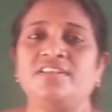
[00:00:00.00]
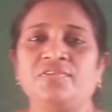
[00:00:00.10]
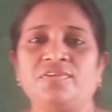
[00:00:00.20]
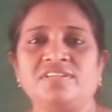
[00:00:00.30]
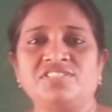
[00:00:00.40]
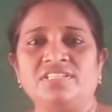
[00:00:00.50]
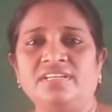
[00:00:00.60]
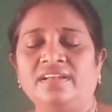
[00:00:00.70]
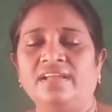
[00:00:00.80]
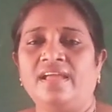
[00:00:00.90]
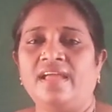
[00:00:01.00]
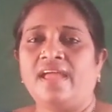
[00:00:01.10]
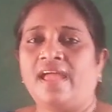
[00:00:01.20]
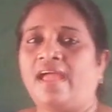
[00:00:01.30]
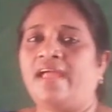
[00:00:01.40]
nutrition
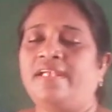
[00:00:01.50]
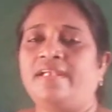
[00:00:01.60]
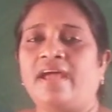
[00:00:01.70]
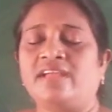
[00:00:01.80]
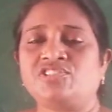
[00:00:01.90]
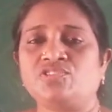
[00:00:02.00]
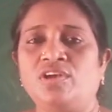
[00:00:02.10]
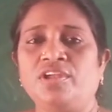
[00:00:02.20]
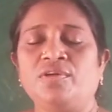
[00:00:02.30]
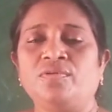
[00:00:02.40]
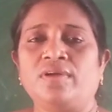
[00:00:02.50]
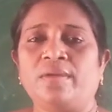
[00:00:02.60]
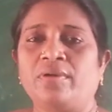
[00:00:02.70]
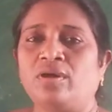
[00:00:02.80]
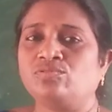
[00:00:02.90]
and I told you
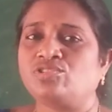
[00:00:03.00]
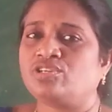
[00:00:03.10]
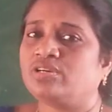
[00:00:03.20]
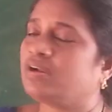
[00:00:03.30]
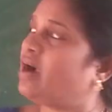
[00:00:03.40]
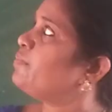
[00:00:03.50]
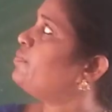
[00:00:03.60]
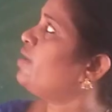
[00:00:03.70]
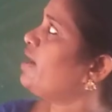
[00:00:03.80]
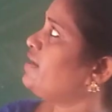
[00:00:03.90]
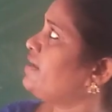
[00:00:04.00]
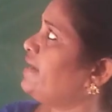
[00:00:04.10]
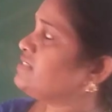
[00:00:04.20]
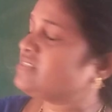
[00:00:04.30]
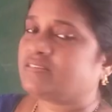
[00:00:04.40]
about
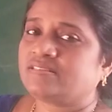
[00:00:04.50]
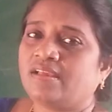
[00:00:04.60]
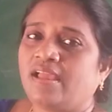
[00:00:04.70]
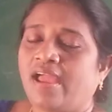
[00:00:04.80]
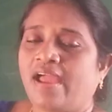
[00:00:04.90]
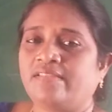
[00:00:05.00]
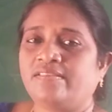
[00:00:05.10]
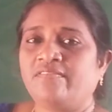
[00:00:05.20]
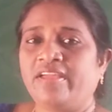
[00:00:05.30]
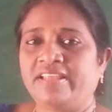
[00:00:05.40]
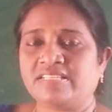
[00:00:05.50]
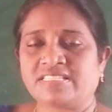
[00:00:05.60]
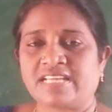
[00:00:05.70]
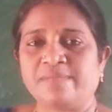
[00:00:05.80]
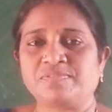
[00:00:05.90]
carbohydrates and the
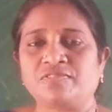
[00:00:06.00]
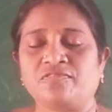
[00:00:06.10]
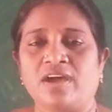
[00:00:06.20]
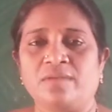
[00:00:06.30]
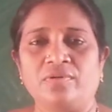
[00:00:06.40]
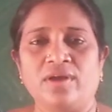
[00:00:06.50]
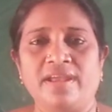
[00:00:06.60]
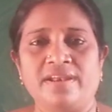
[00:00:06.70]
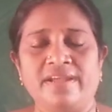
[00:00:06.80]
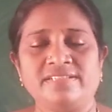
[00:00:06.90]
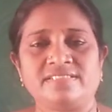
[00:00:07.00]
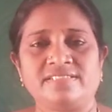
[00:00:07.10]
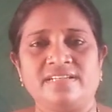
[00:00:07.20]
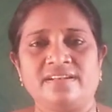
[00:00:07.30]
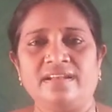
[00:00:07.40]
various types of
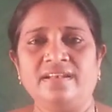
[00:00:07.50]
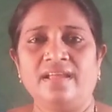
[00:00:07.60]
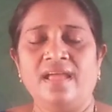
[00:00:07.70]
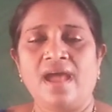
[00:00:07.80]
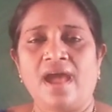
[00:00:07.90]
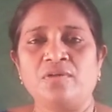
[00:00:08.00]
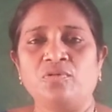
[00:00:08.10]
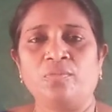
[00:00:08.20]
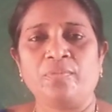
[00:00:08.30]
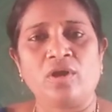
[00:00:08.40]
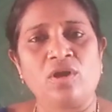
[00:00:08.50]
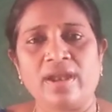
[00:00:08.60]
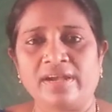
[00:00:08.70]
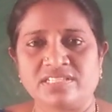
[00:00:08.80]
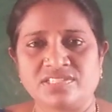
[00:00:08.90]
carbohydrates. Children, I hope you all
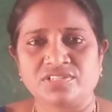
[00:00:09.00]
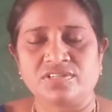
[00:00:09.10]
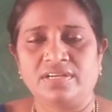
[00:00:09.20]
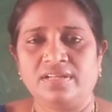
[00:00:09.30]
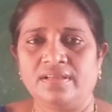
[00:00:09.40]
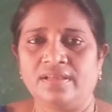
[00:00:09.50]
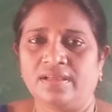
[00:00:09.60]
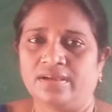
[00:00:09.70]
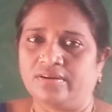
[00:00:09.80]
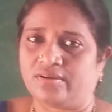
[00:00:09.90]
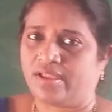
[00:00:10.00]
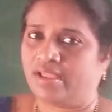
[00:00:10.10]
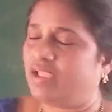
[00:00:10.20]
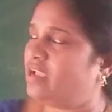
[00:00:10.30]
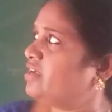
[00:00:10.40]
understood.
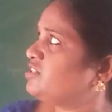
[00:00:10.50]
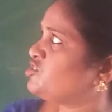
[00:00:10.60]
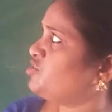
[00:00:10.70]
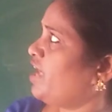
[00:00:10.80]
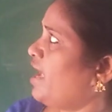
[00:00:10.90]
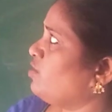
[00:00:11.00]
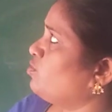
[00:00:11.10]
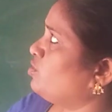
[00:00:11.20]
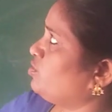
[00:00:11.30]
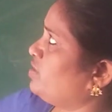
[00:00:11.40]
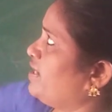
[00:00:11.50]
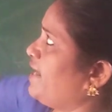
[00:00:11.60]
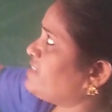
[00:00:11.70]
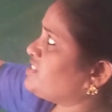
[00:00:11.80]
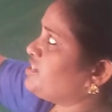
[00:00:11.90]
Okay, today I will go to the
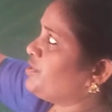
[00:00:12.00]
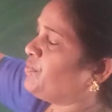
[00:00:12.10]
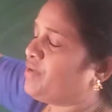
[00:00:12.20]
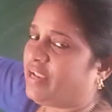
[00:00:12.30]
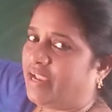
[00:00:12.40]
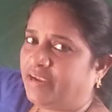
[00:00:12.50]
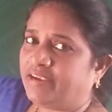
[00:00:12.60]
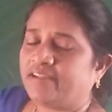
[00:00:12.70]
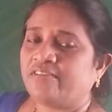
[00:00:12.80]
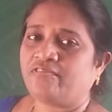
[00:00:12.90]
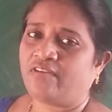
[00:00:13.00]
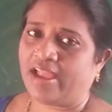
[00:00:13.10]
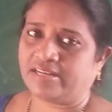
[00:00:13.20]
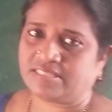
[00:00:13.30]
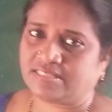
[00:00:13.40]
next nutrient,
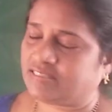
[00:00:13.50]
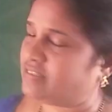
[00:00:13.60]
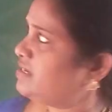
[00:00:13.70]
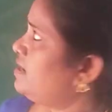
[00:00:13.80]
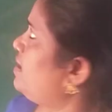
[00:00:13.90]
fats.